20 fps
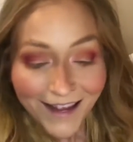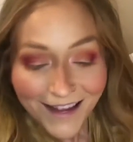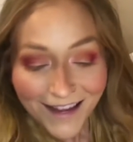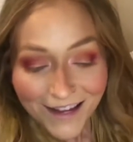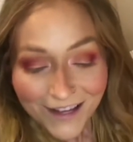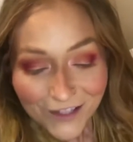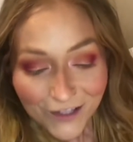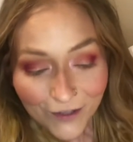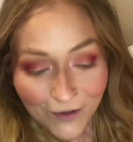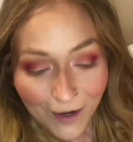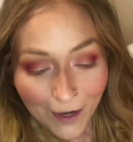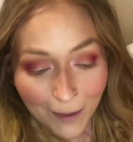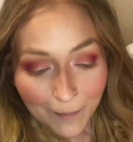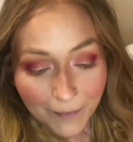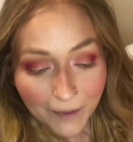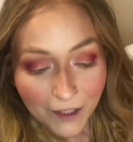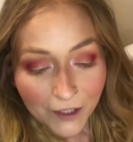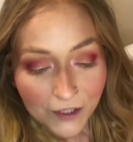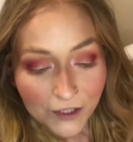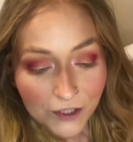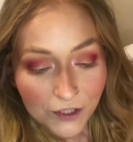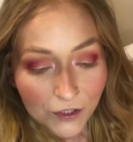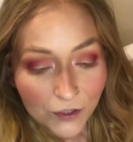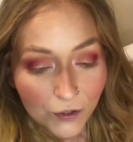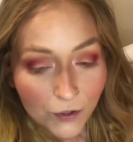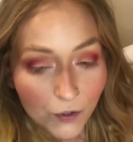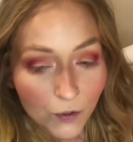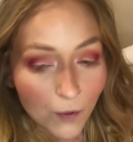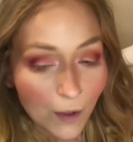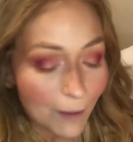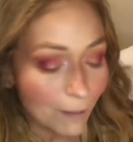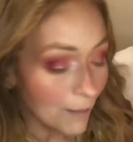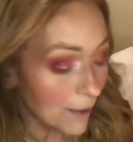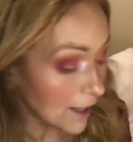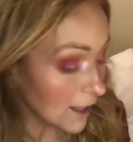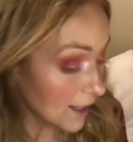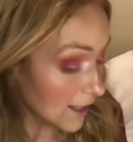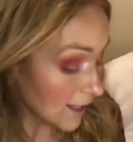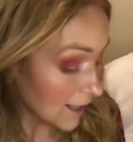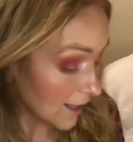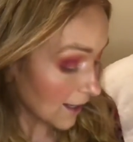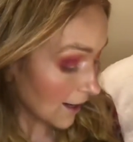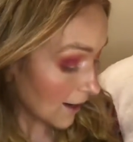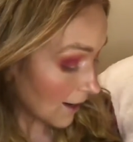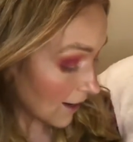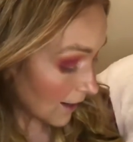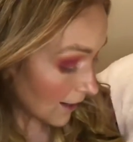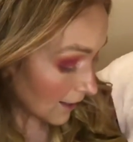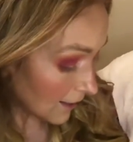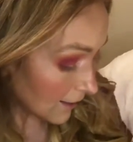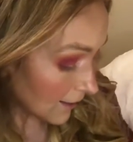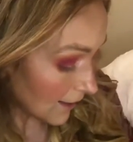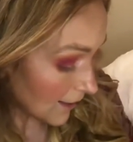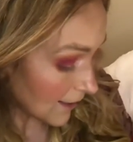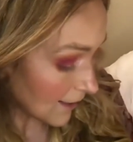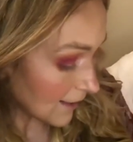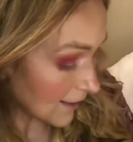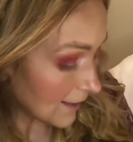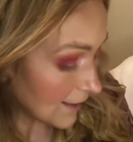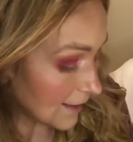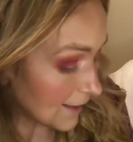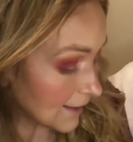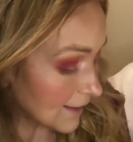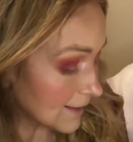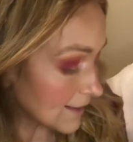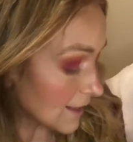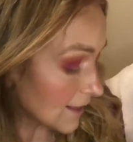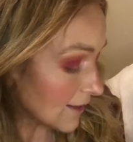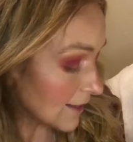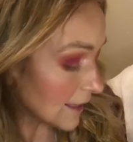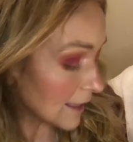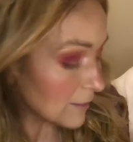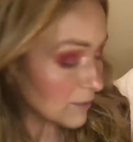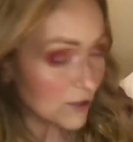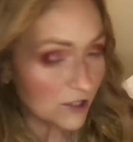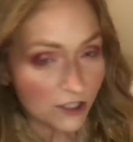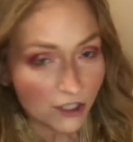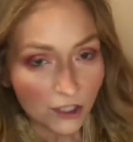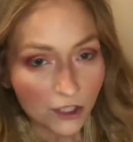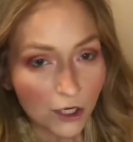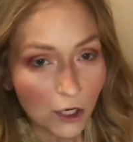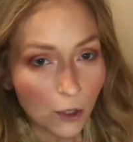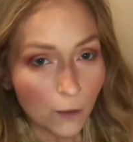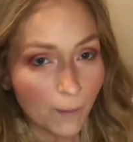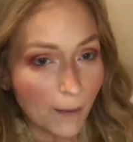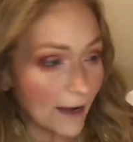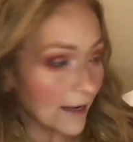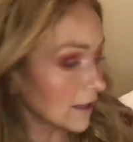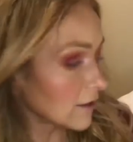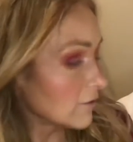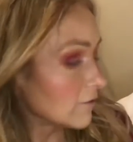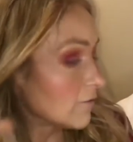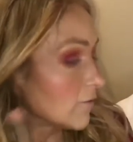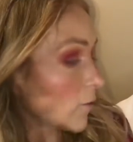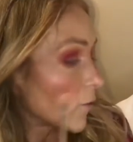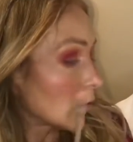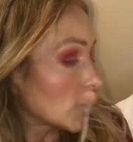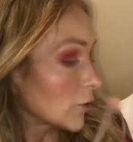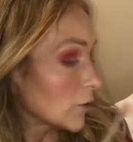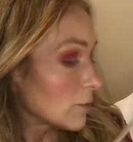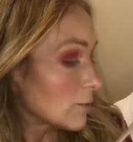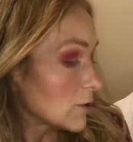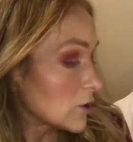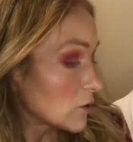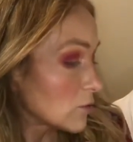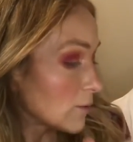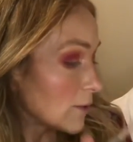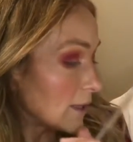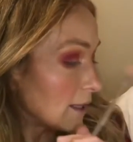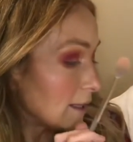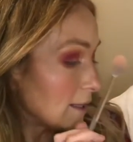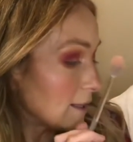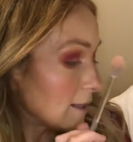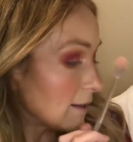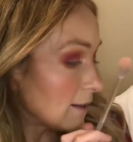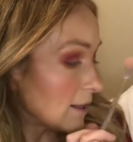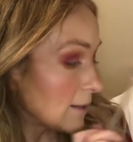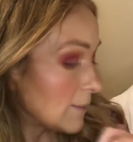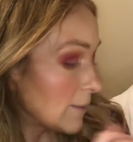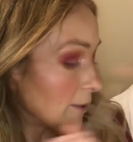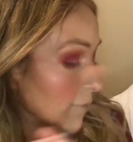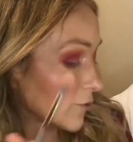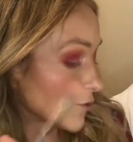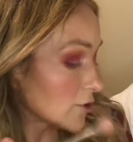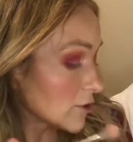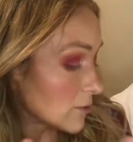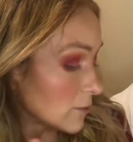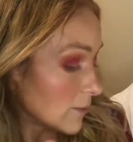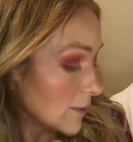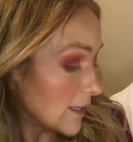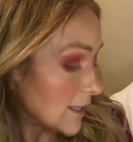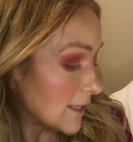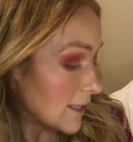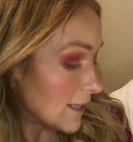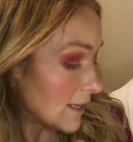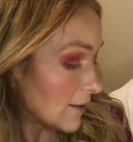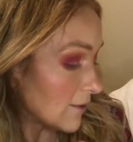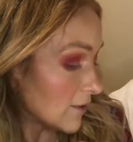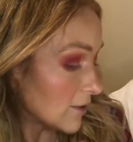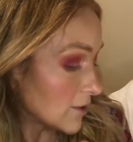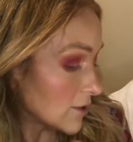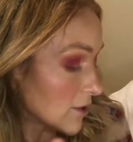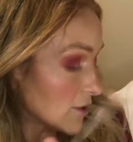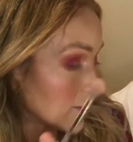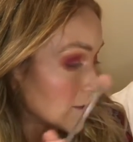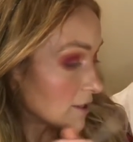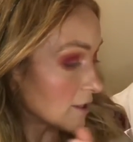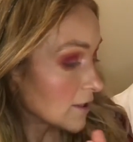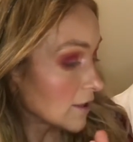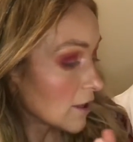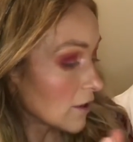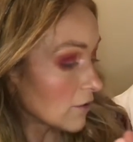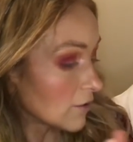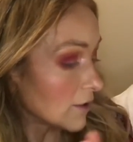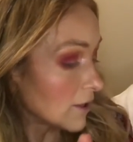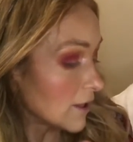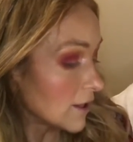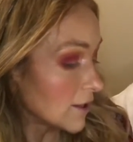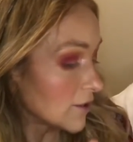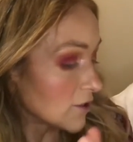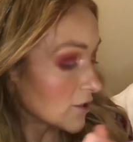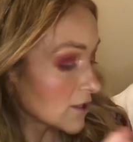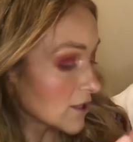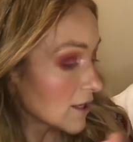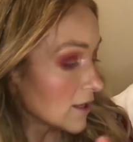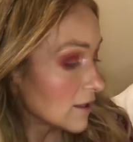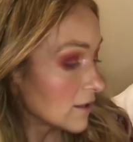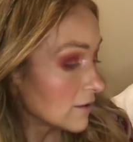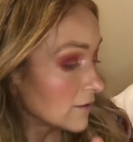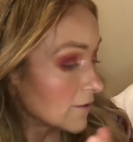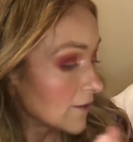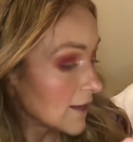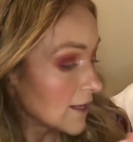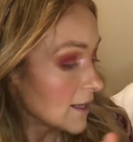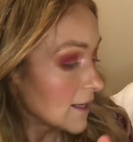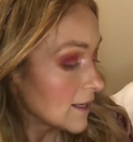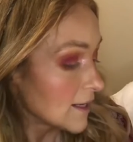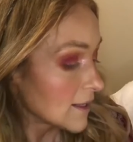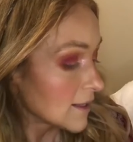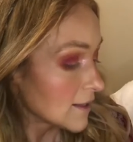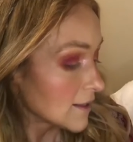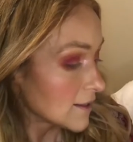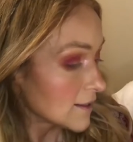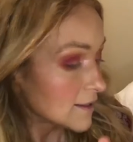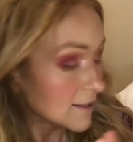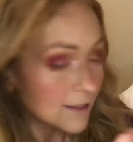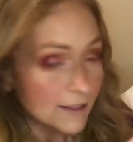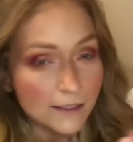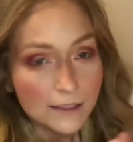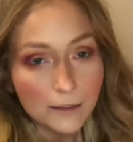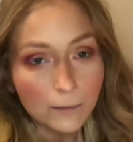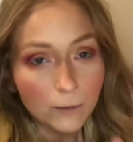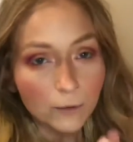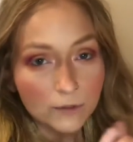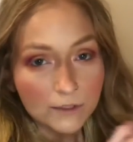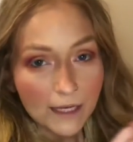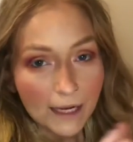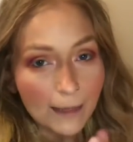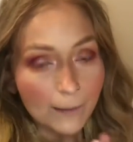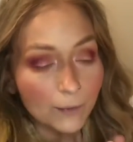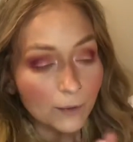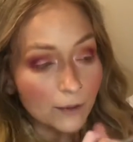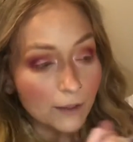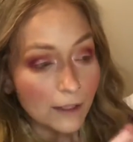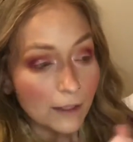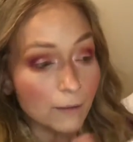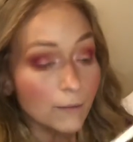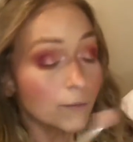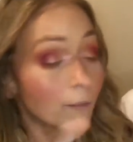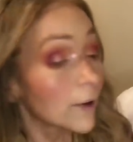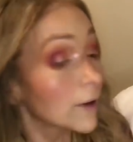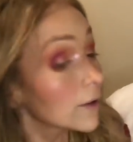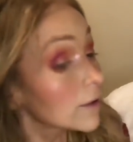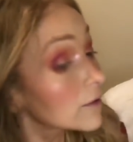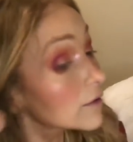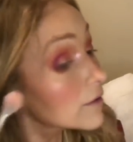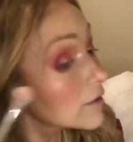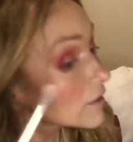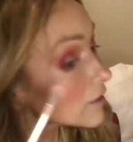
So now I'm gonna do my highlight and I think I'm just gonna go back and forth between the bittersweet and the toasted coconut, just kind of dibble dabble in both